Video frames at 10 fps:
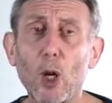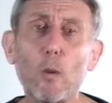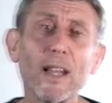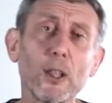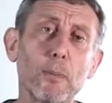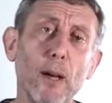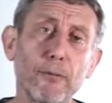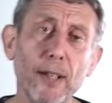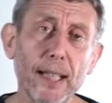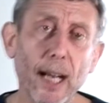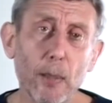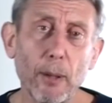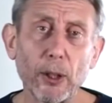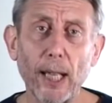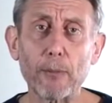Once my friend
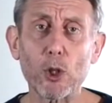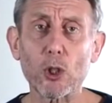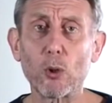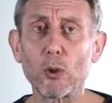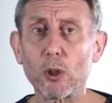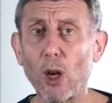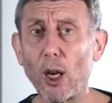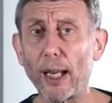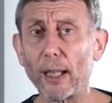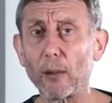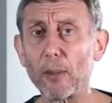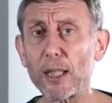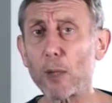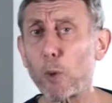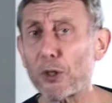Haribo came to school crying. We
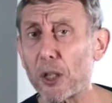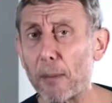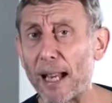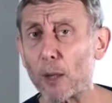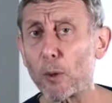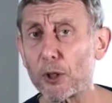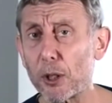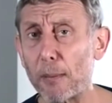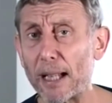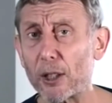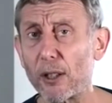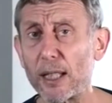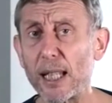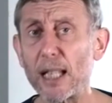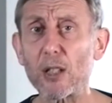said, what's the matter? And he
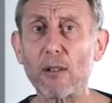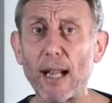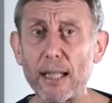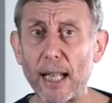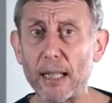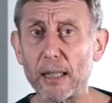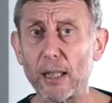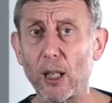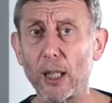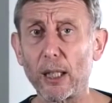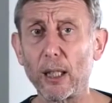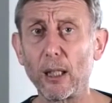said his granddad had died.